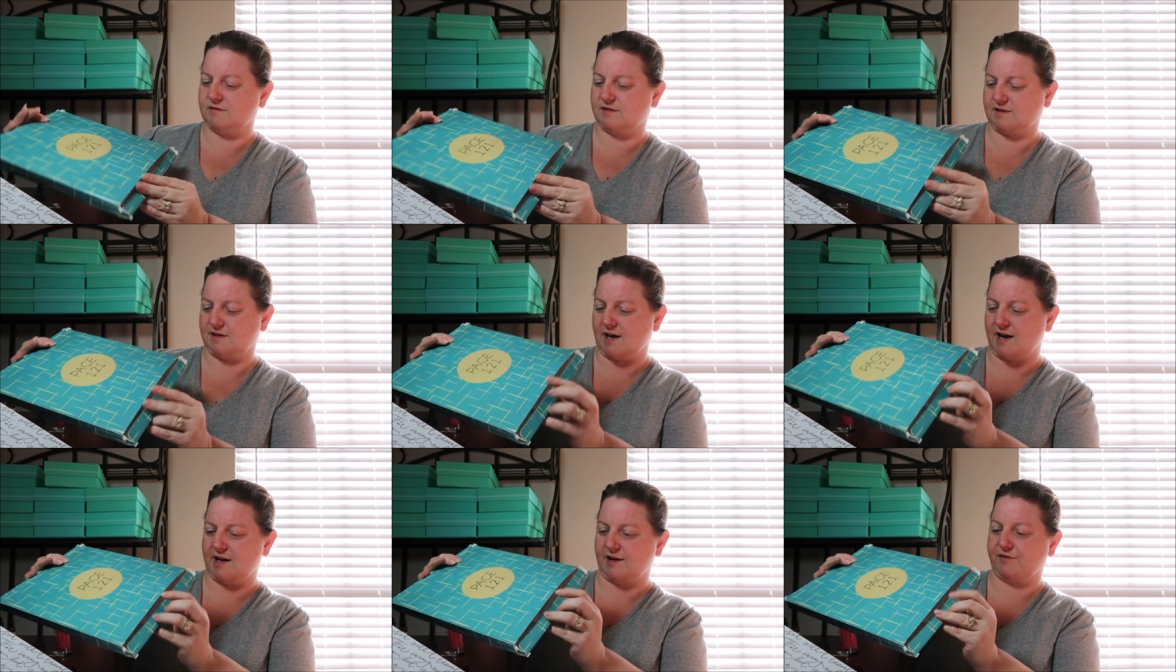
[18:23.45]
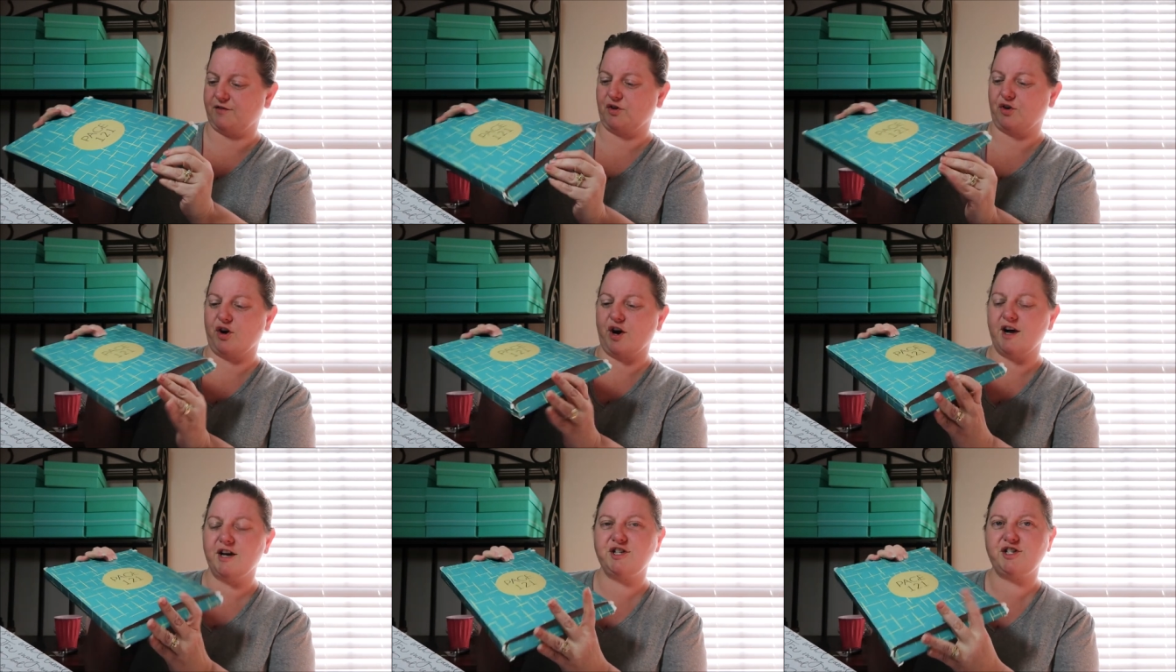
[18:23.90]
It's kind of
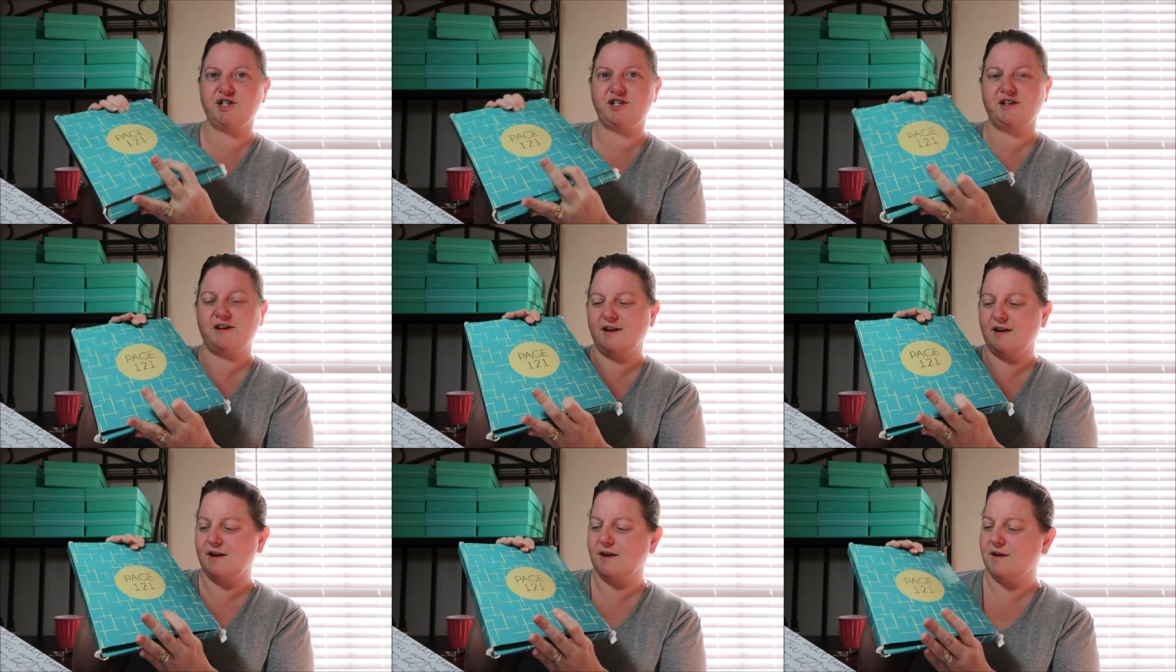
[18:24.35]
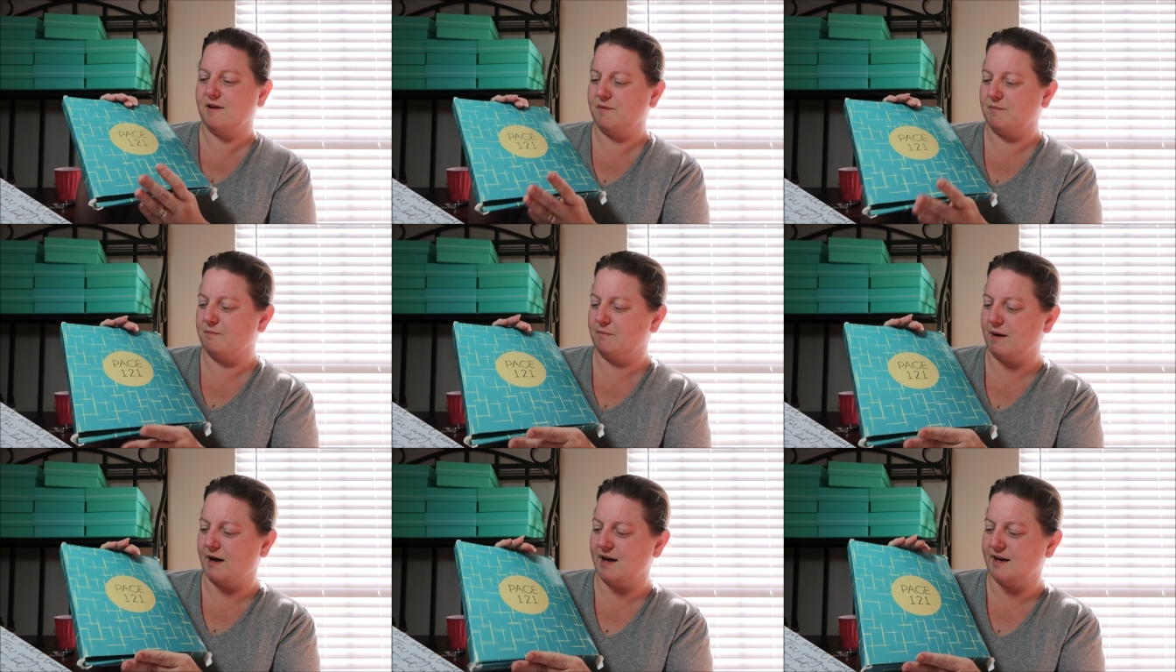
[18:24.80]
crushed
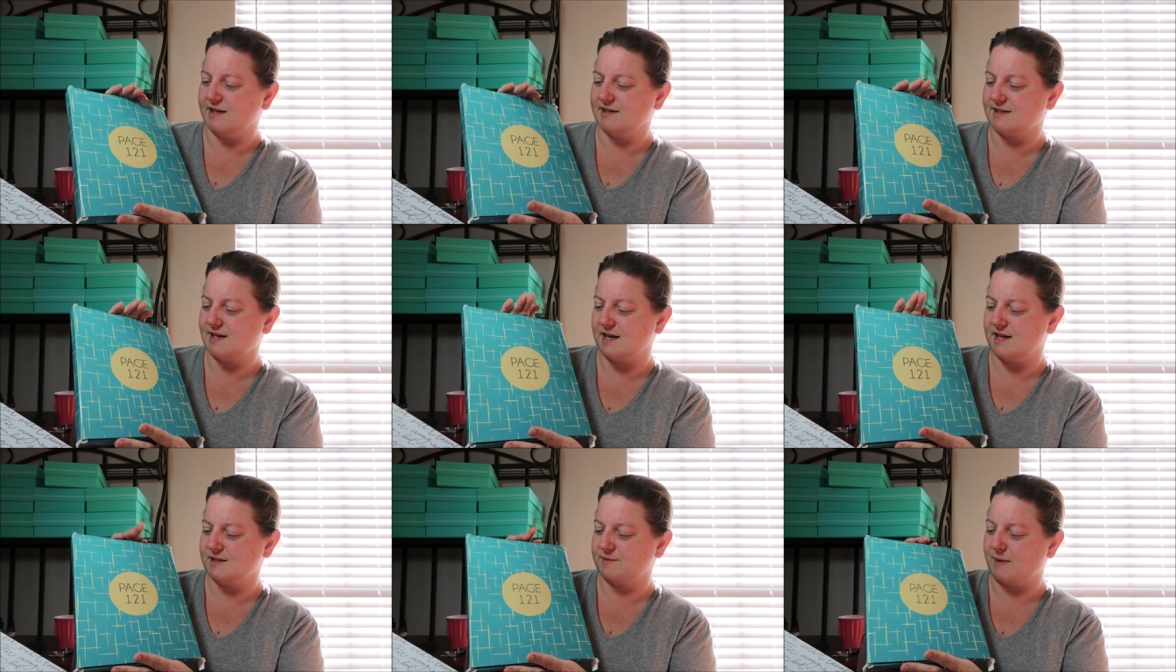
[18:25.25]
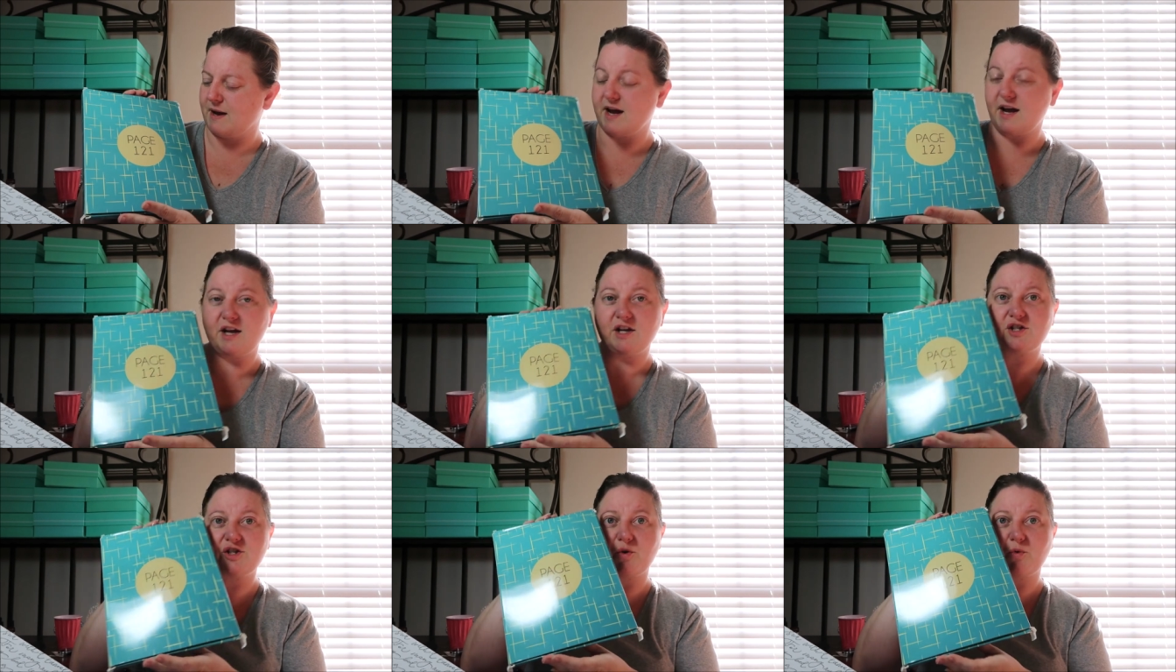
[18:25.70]
but it says
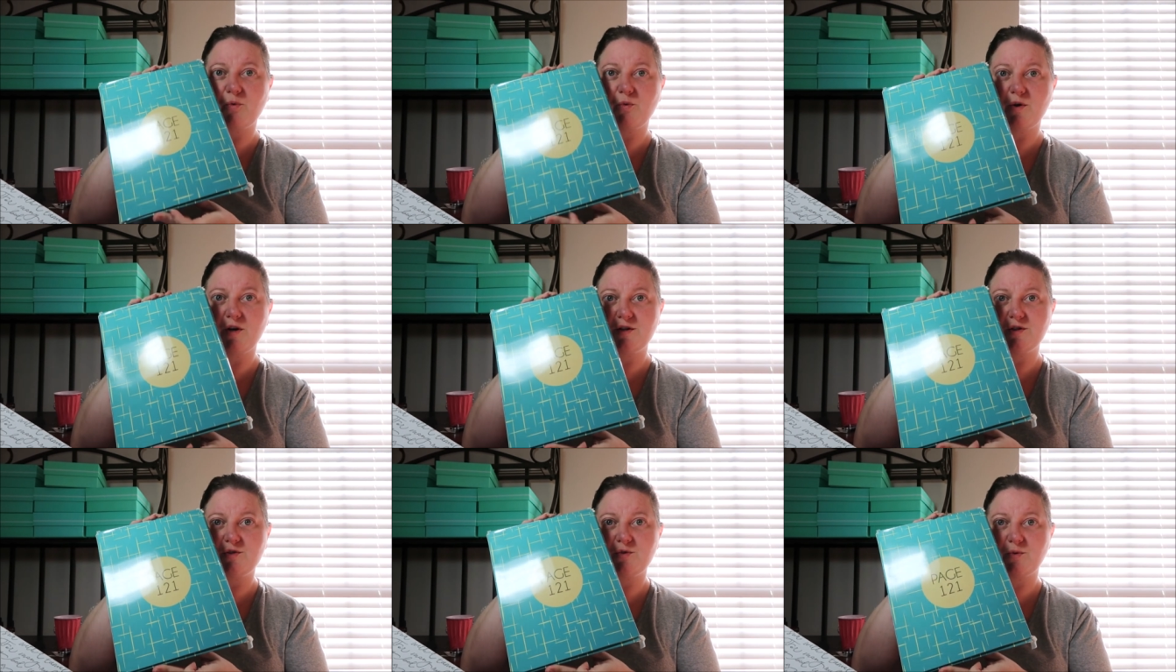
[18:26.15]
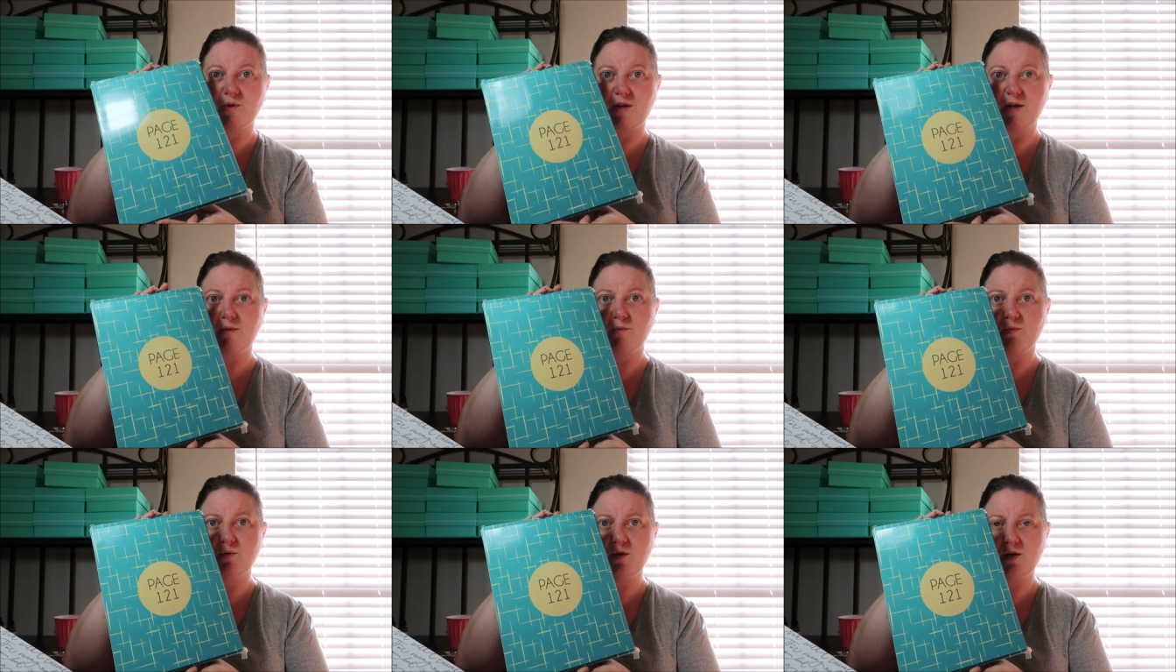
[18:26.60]
page
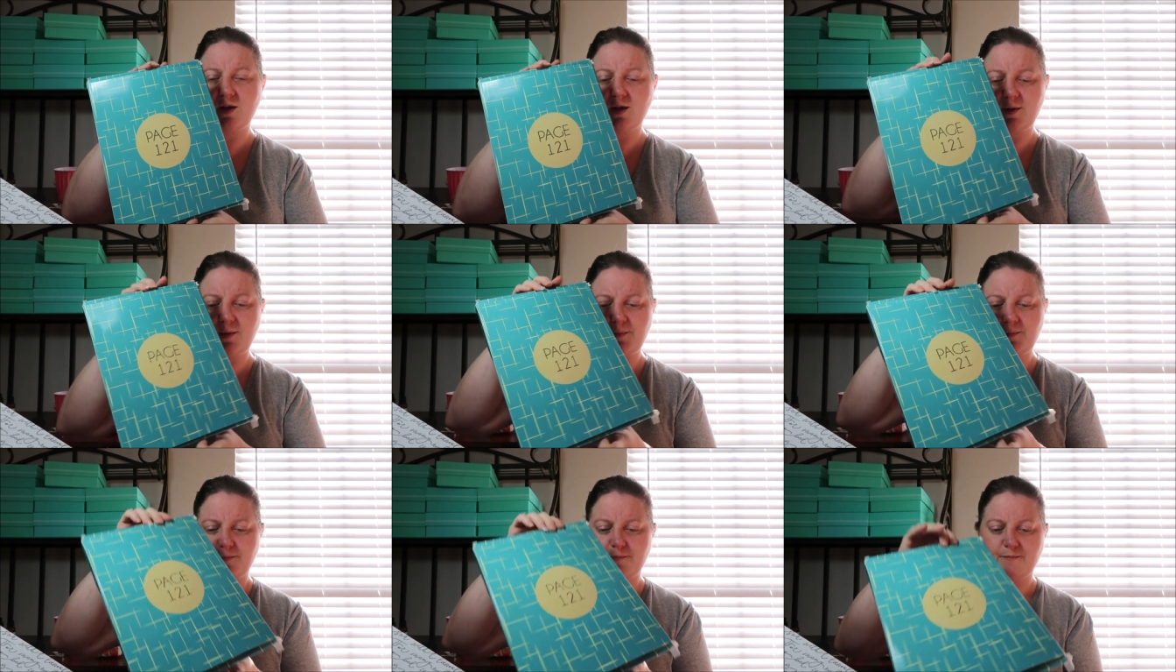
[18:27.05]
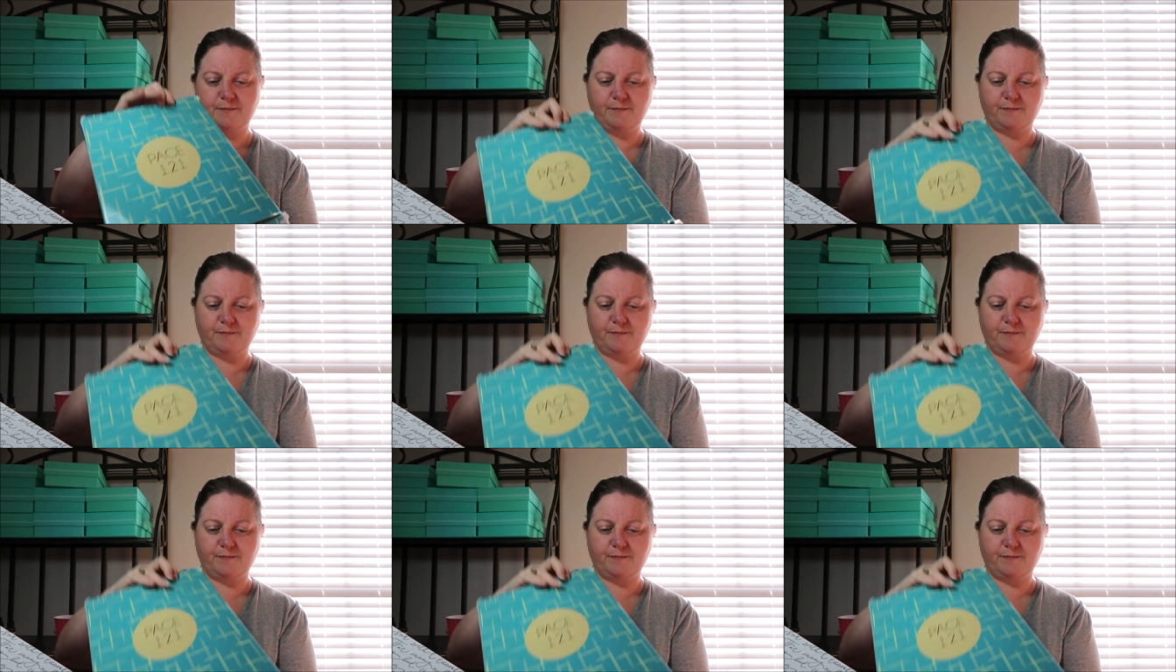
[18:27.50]
121.